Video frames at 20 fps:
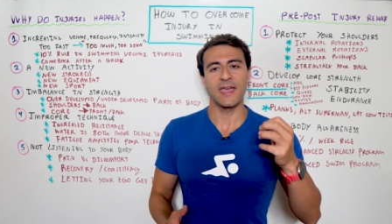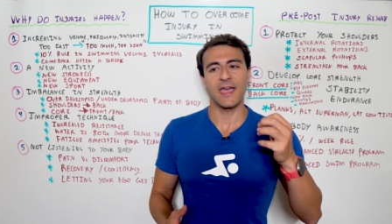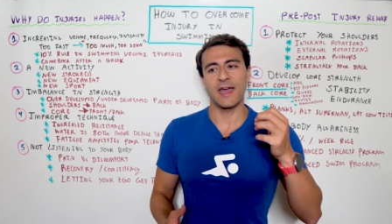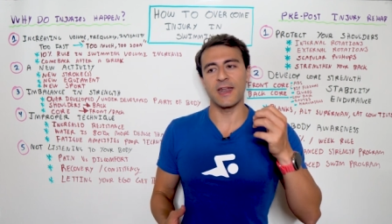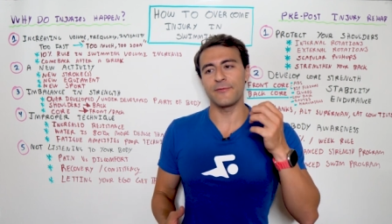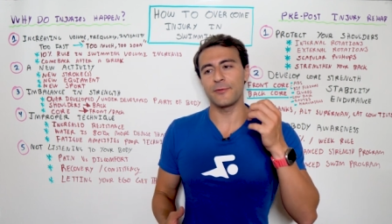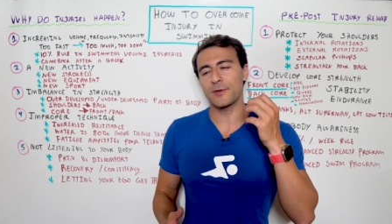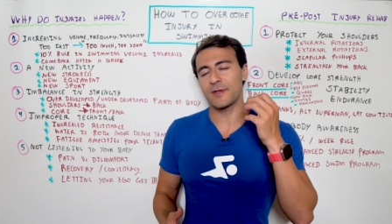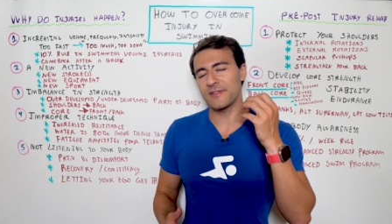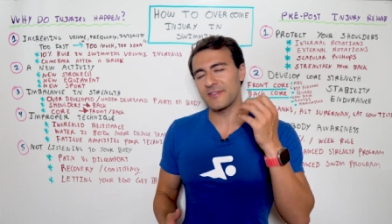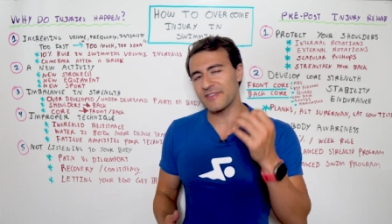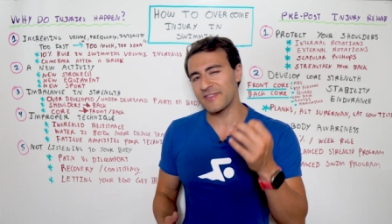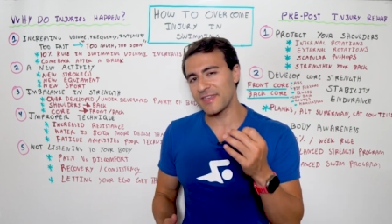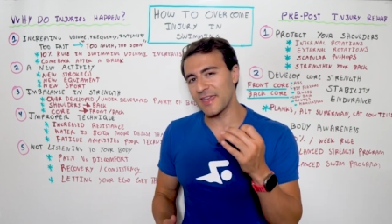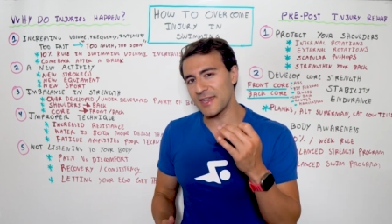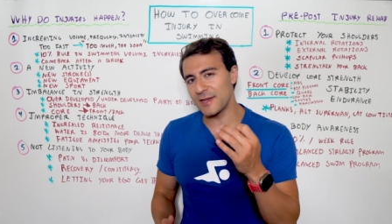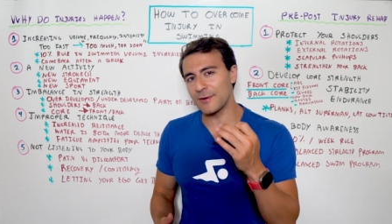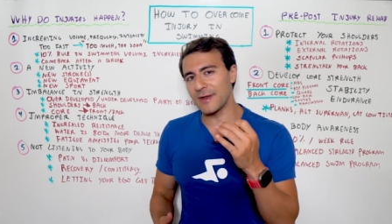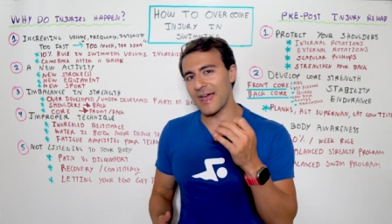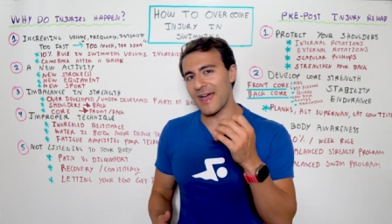And if you
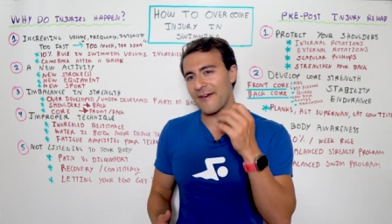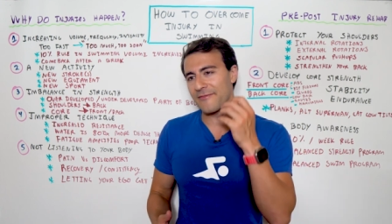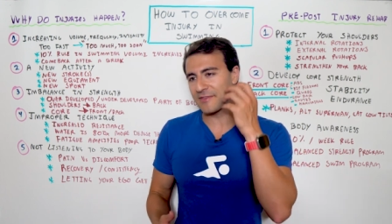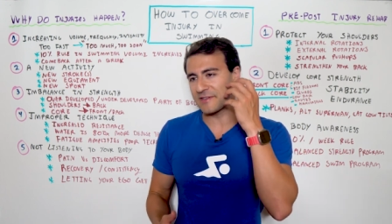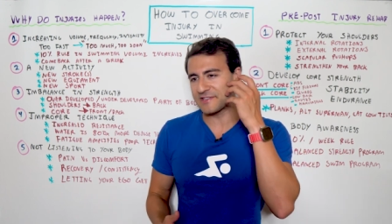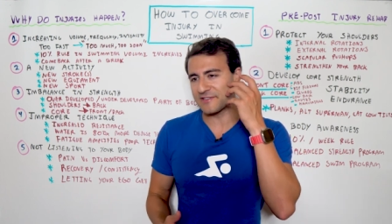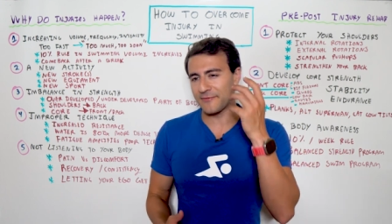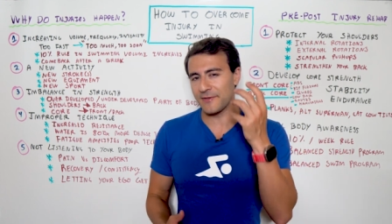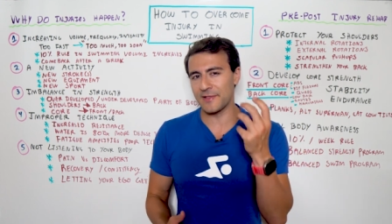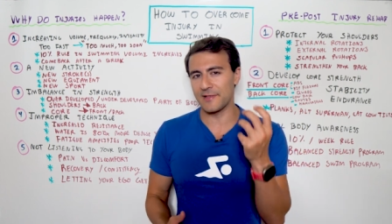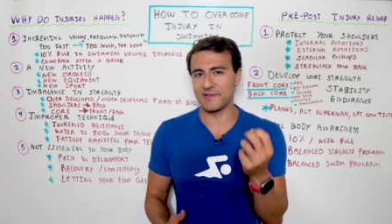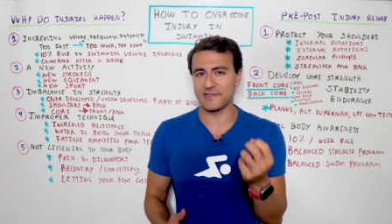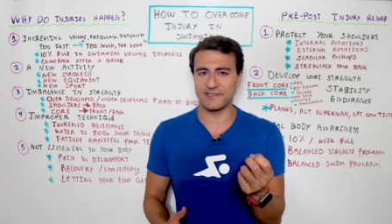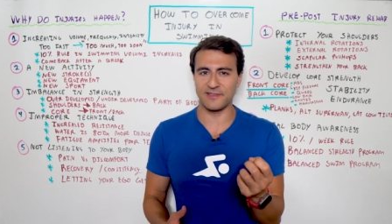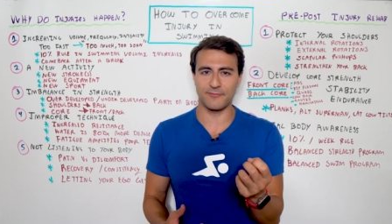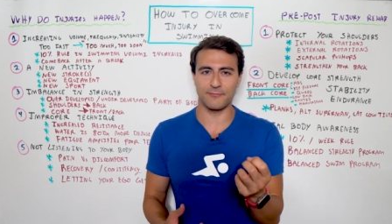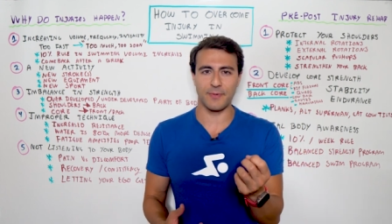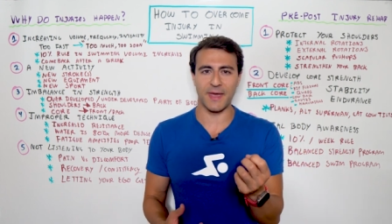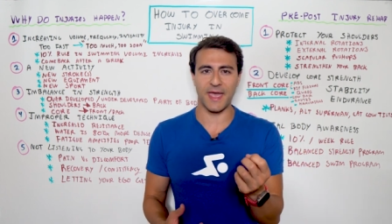continue to have these feelings of